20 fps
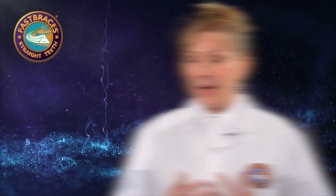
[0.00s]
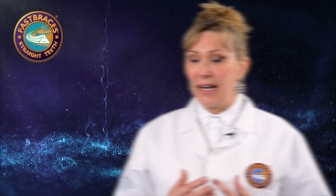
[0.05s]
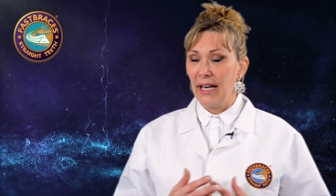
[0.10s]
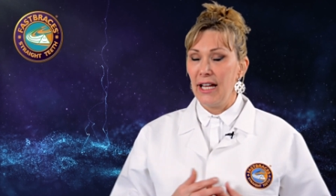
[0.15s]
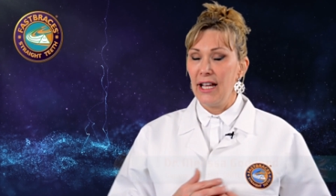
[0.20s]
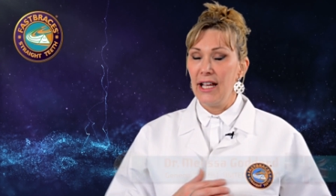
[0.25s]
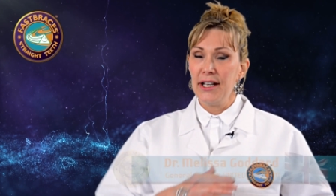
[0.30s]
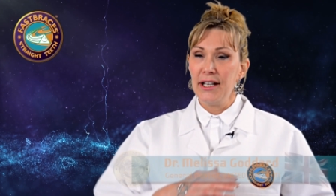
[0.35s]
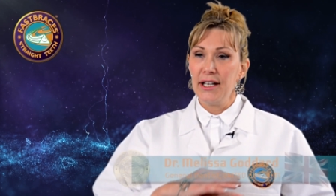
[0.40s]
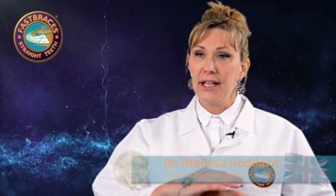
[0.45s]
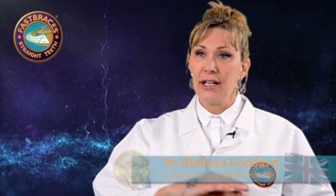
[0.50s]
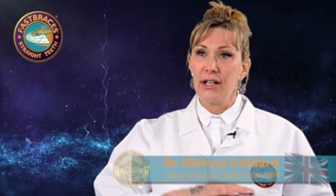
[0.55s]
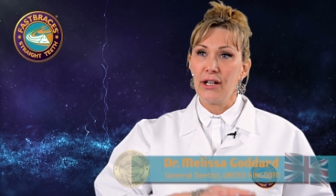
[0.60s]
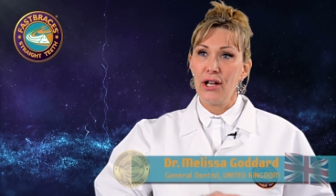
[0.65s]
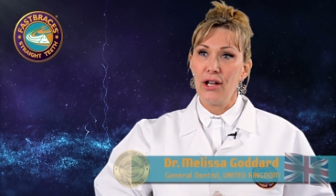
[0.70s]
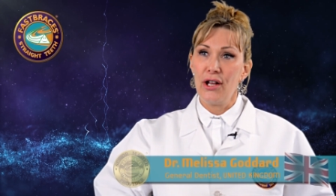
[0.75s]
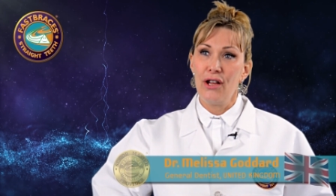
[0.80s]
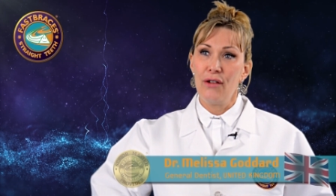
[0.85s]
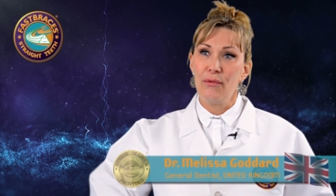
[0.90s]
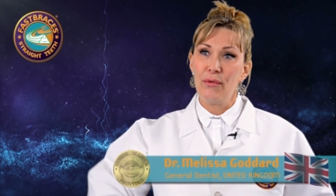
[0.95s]
My learning
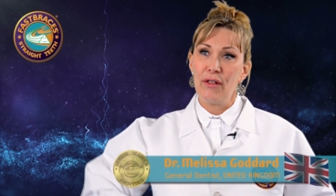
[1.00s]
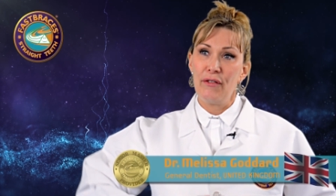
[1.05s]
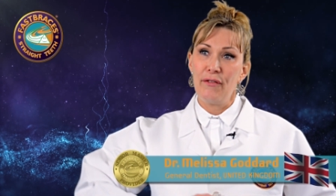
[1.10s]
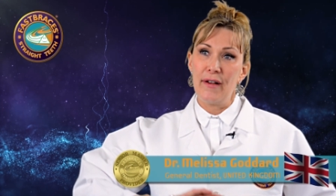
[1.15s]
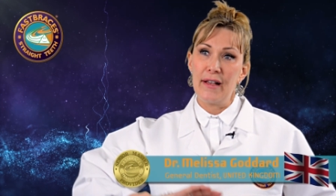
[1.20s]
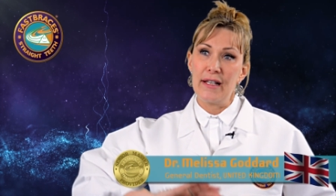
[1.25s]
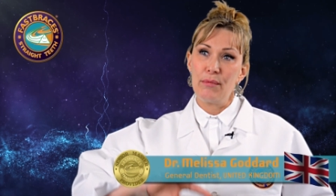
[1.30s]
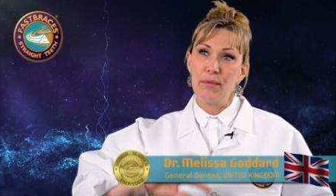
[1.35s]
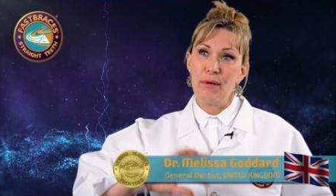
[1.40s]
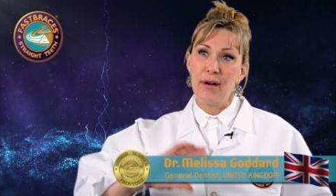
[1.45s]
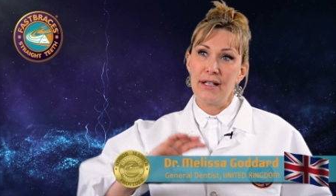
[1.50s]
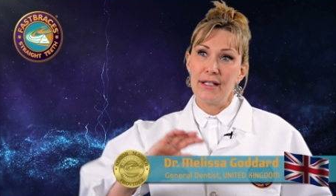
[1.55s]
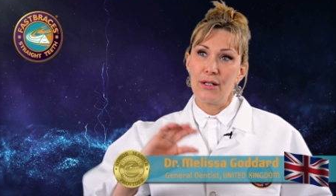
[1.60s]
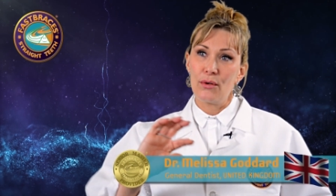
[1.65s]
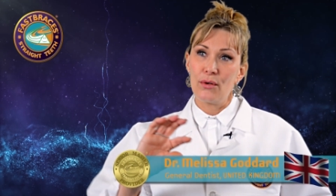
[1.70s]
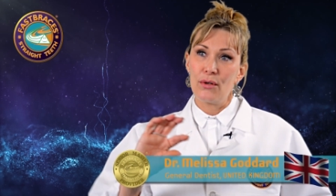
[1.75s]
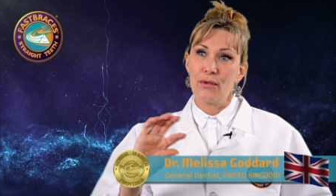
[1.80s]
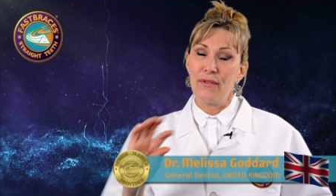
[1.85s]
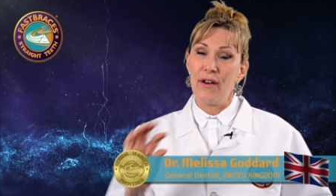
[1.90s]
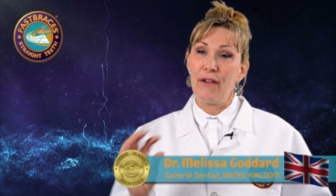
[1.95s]
curve with fast
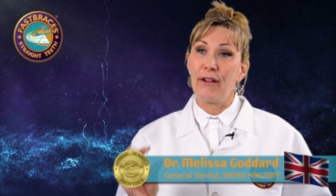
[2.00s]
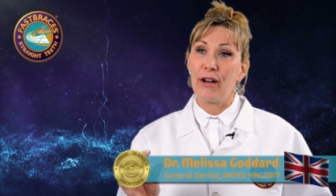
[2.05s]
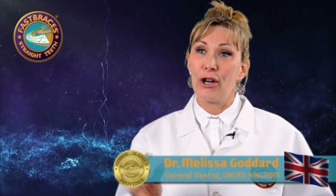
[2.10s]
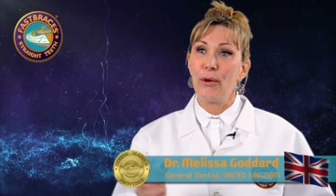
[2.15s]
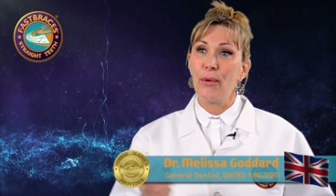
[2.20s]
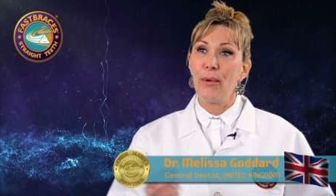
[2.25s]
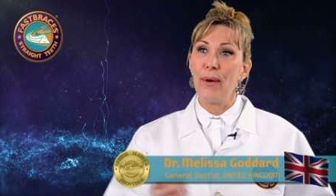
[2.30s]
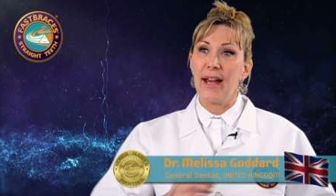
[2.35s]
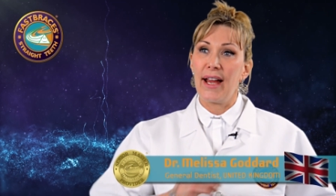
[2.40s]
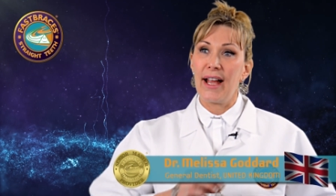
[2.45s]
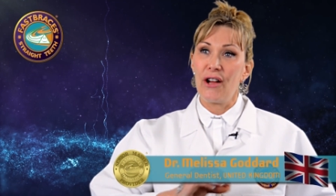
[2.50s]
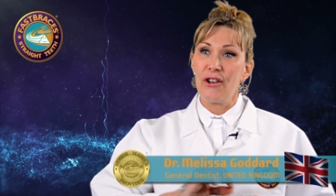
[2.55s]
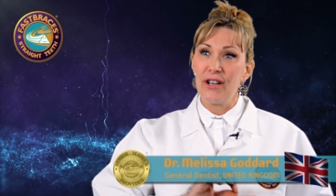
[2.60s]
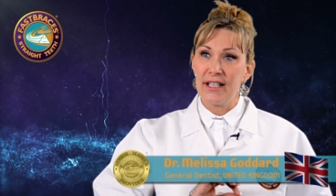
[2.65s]
braces was very quick.